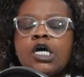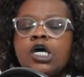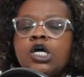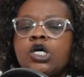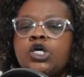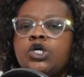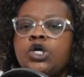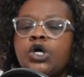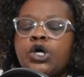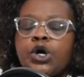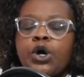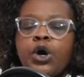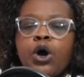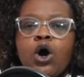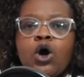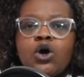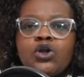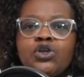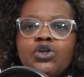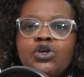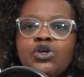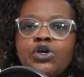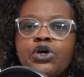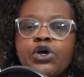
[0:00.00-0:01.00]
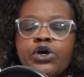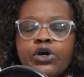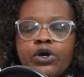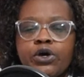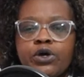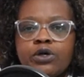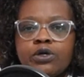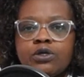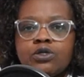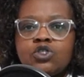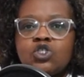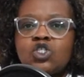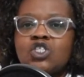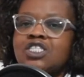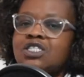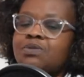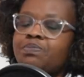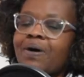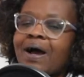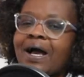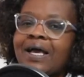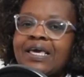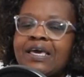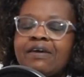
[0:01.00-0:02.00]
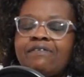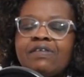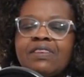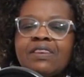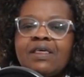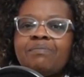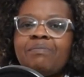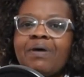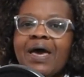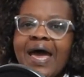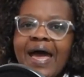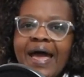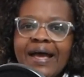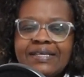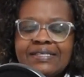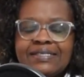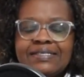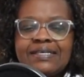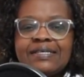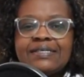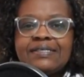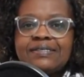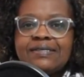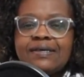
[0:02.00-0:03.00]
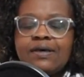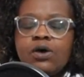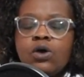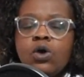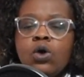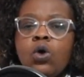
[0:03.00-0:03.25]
year on year just by giving them access.